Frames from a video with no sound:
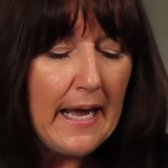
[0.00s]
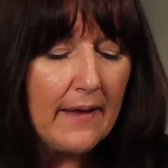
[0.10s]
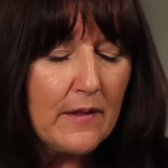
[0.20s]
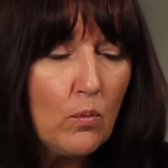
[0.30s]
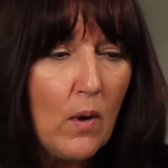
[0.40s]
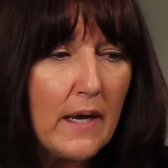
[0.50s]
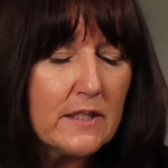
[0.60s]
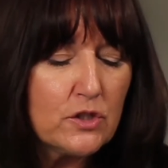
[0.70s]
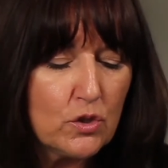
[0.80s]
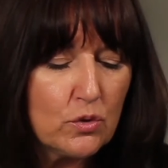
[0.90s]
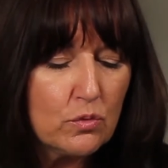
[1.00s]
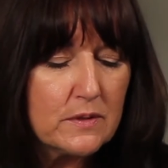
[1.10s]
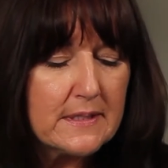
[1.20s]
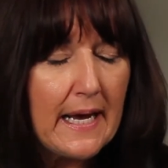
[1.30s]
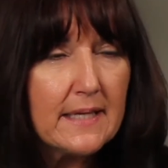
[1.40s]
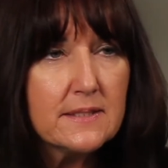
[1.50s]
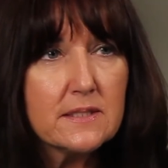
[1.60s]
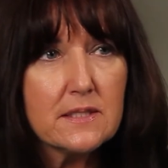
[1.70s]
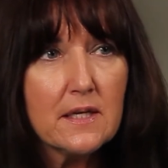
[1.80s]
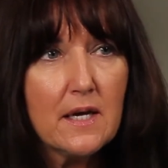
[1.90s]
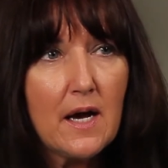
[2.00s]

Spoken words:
and they wanted to test